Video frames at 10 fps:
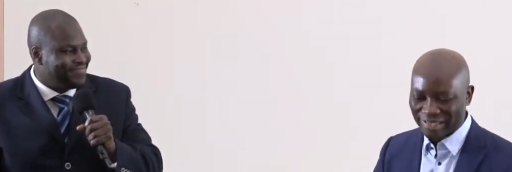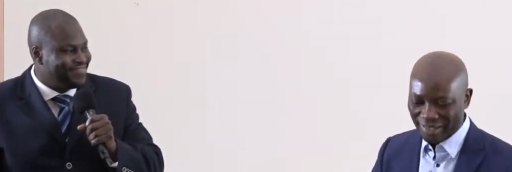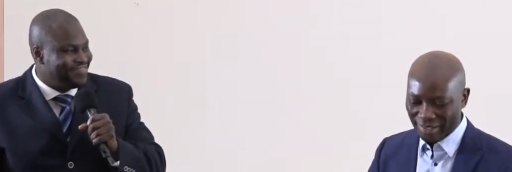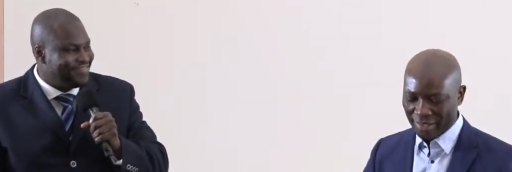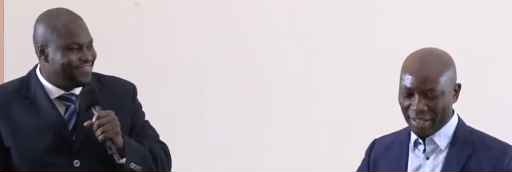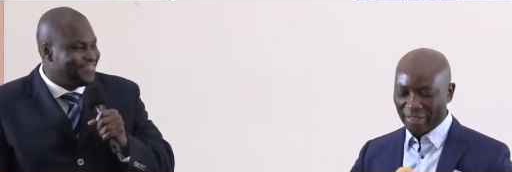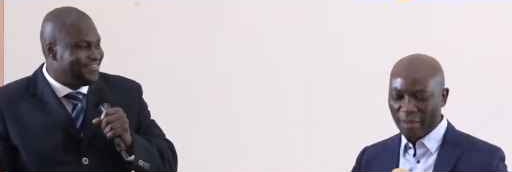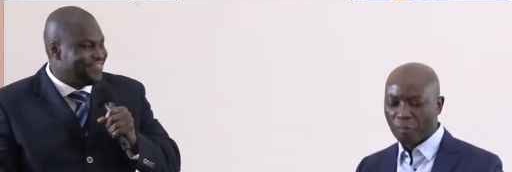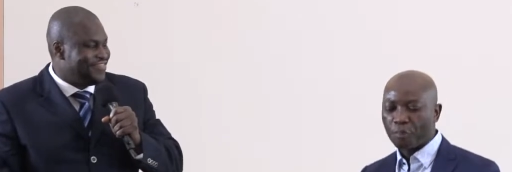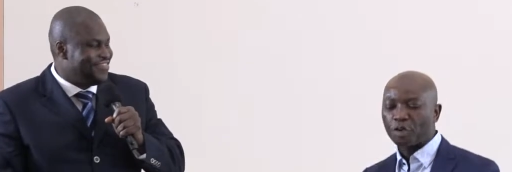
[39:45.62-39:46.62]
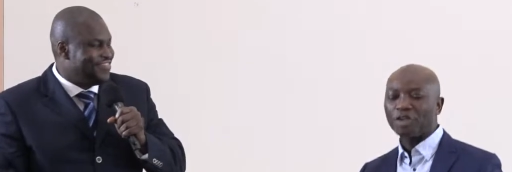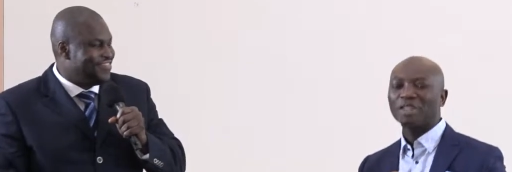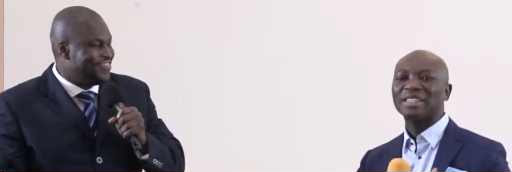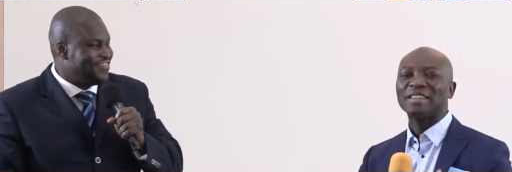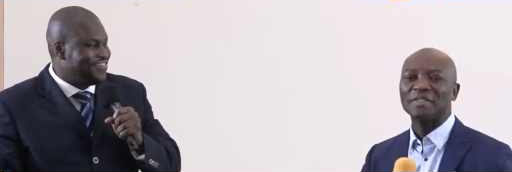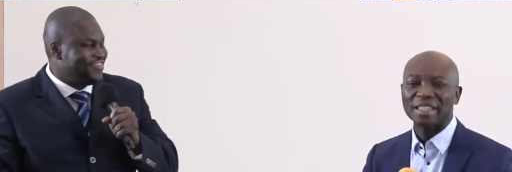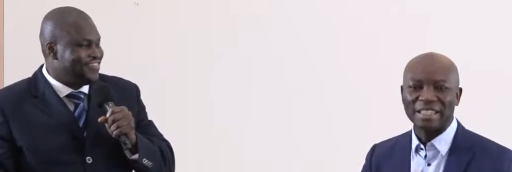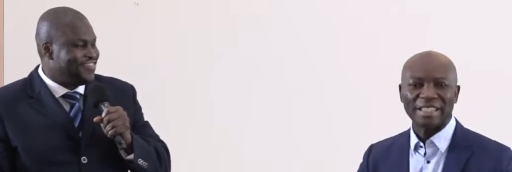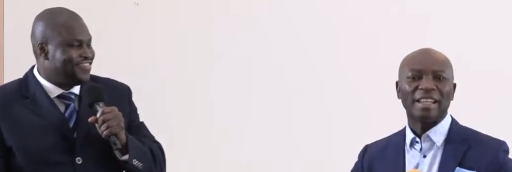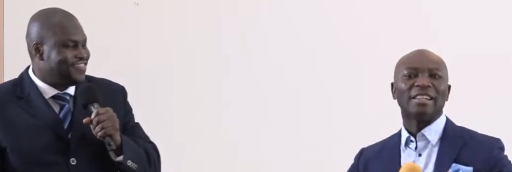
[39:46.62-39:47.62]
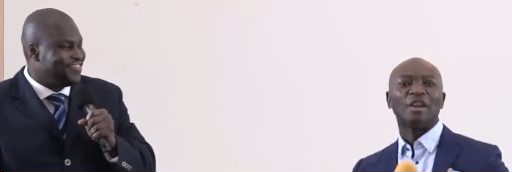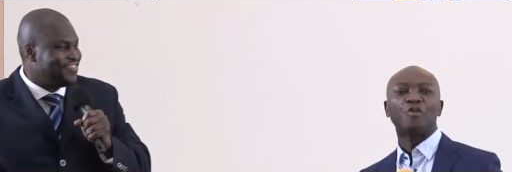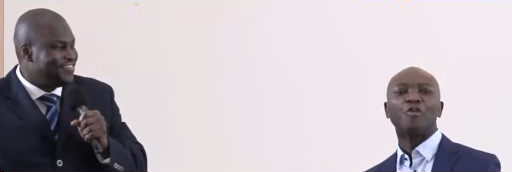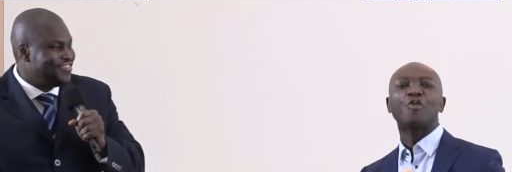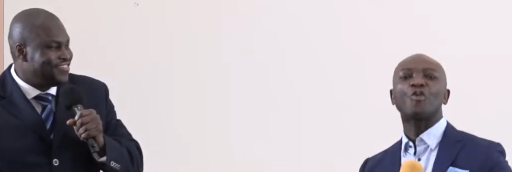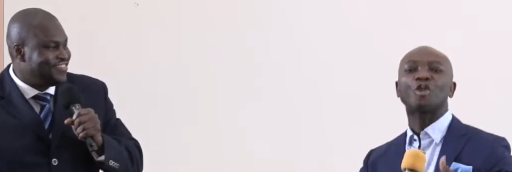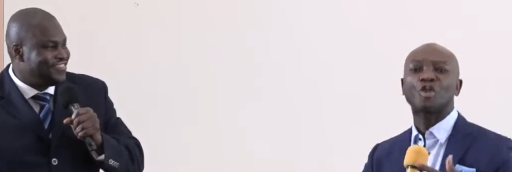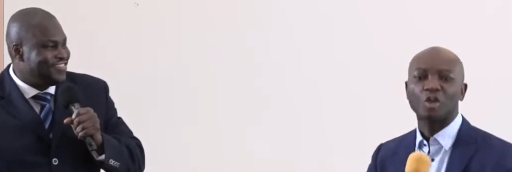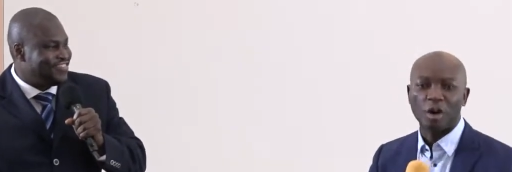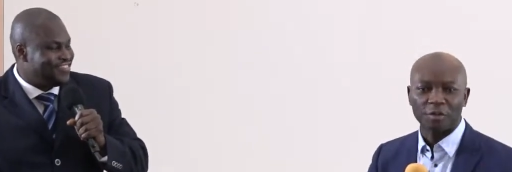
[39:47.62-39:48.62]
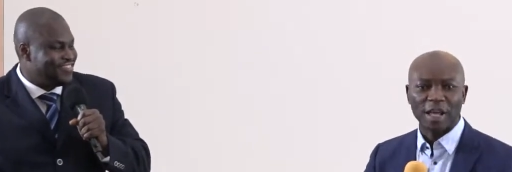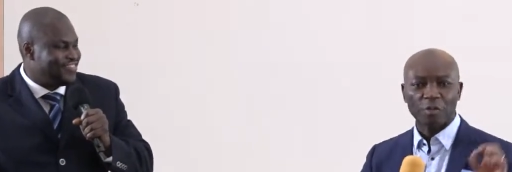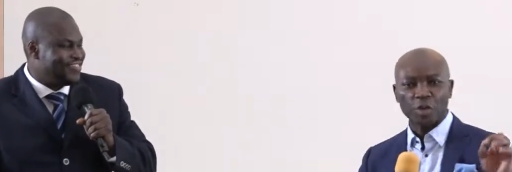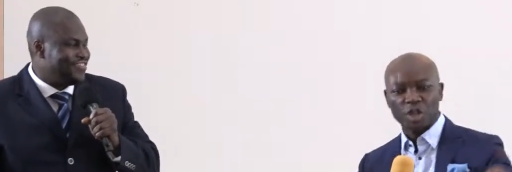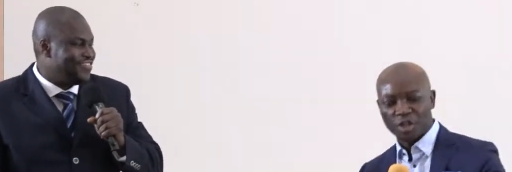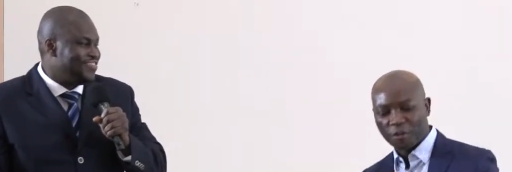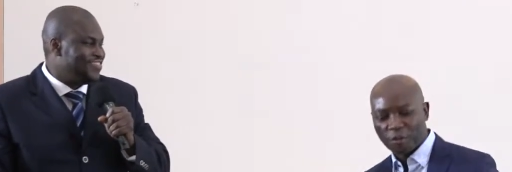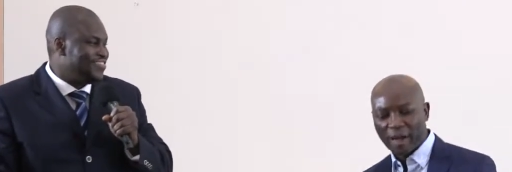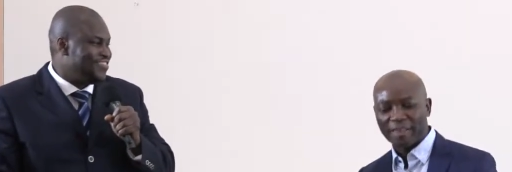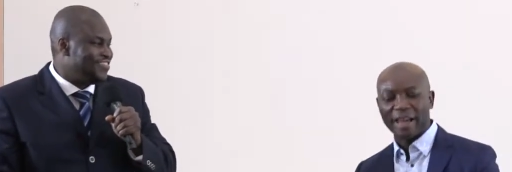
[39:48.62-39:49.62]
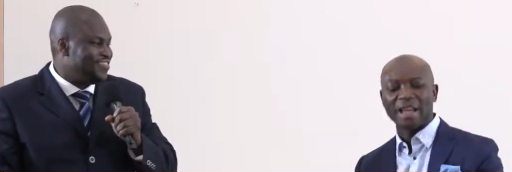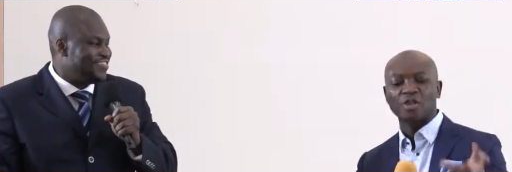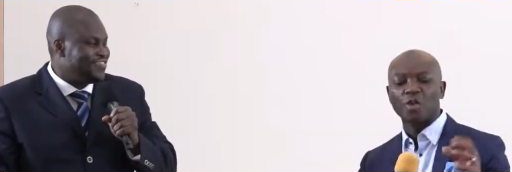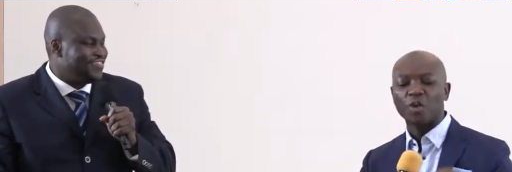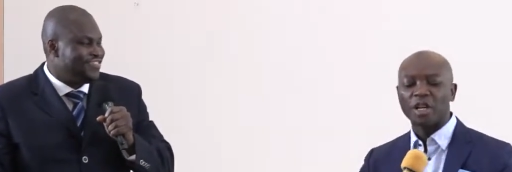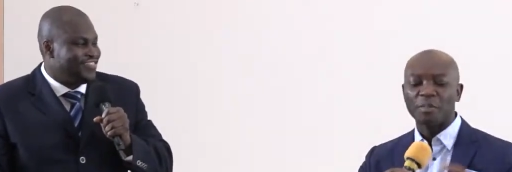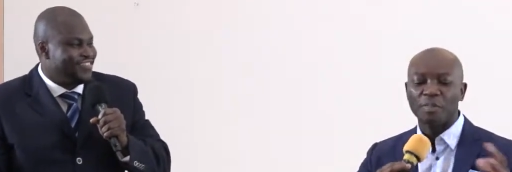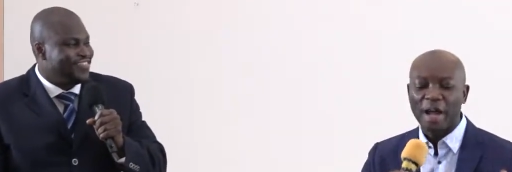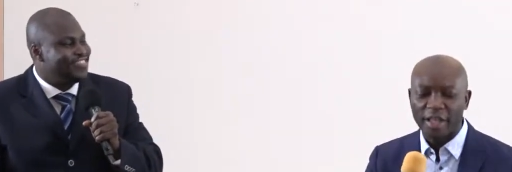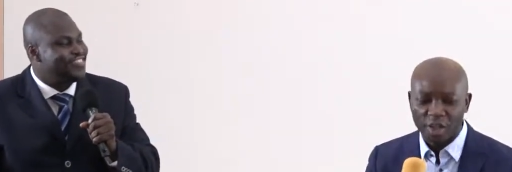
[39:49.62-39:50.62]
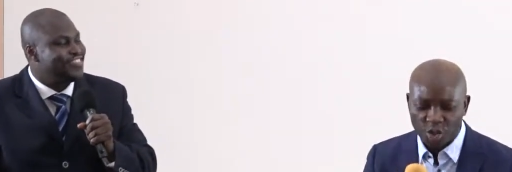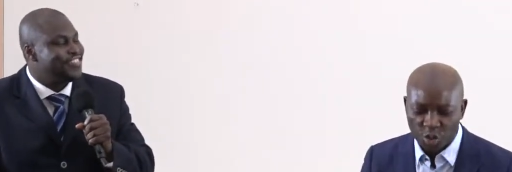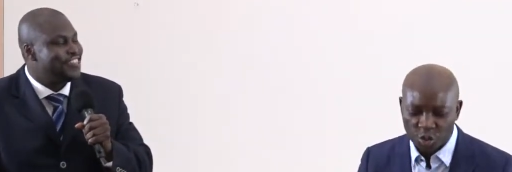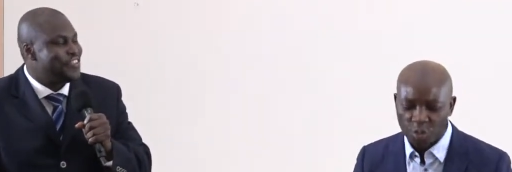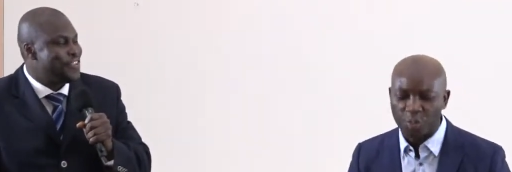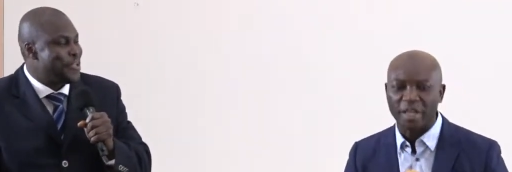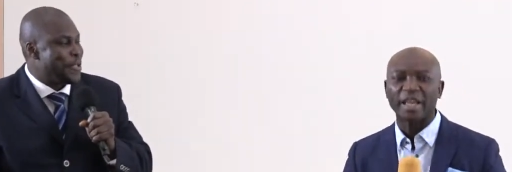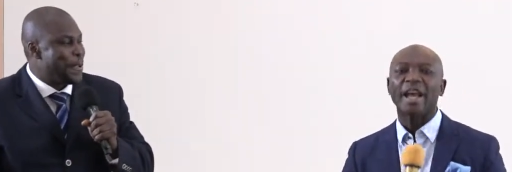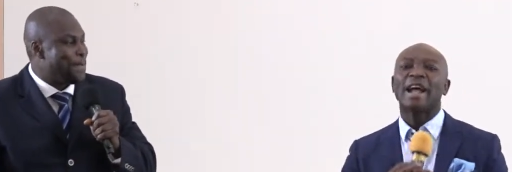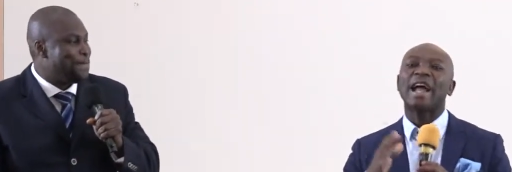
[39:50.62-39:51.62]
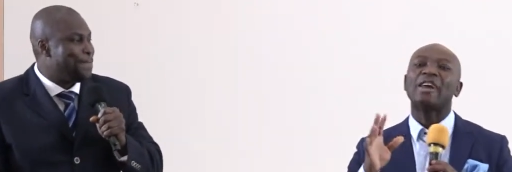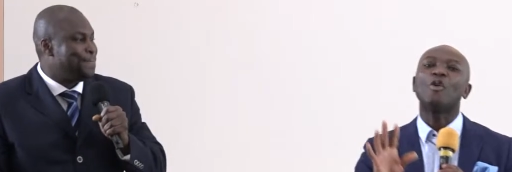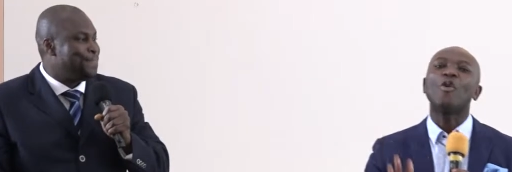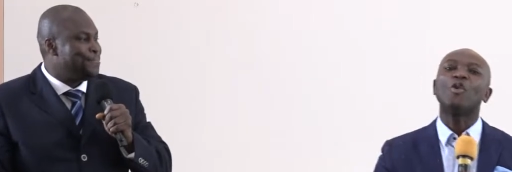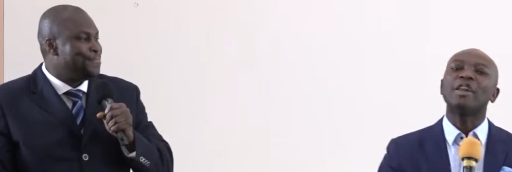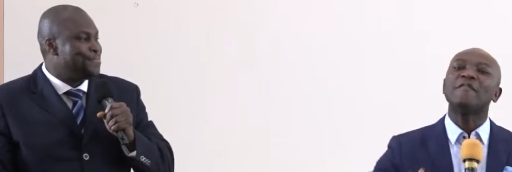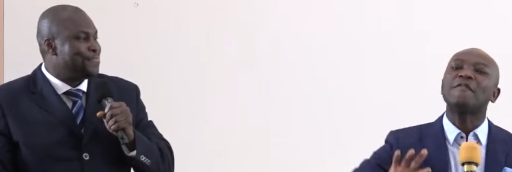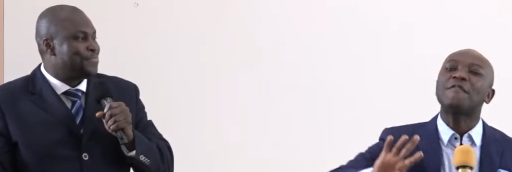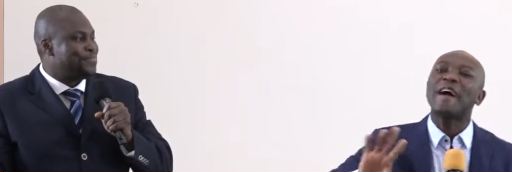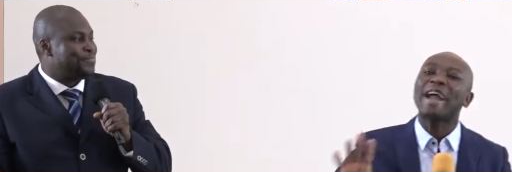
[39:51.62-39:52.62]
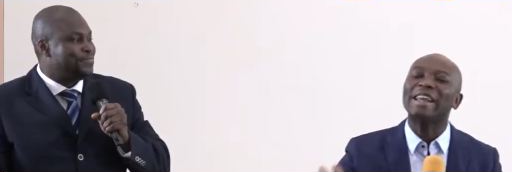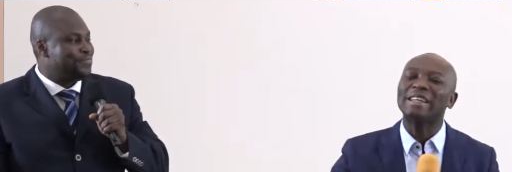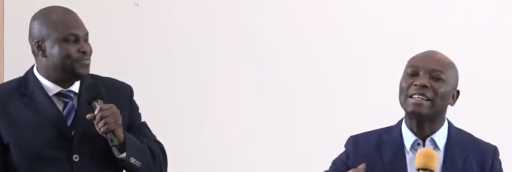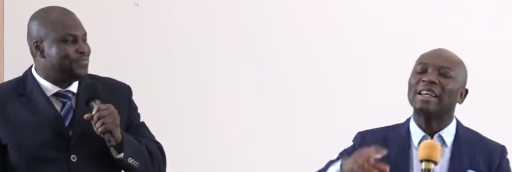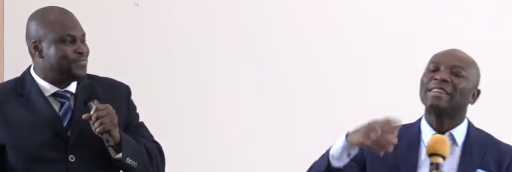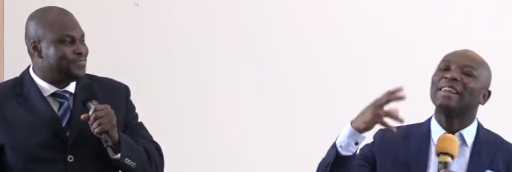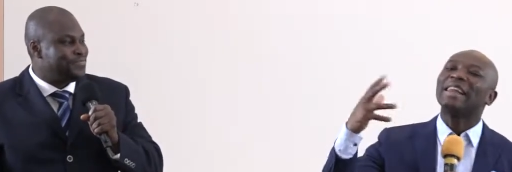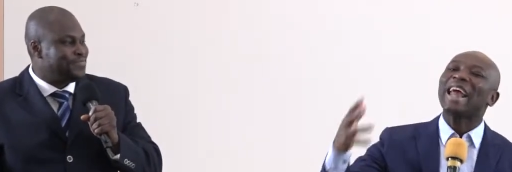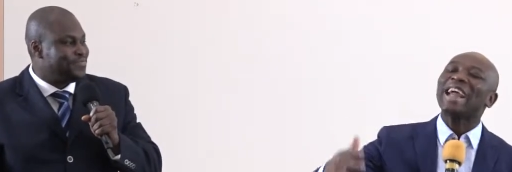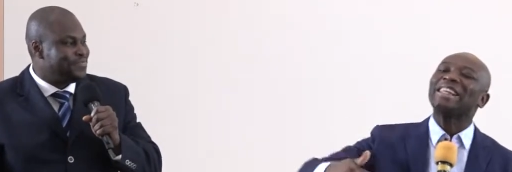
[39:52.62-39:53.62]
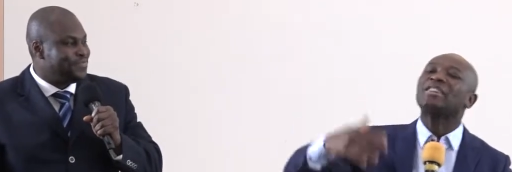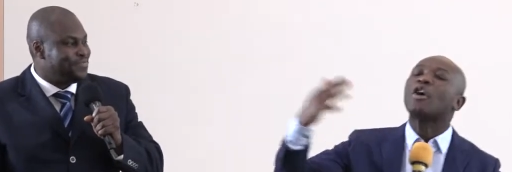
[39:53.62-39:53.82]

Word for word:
Speaker 1: done, the productivity, the fruit of that which the Father has already packaged you to be, can only find the light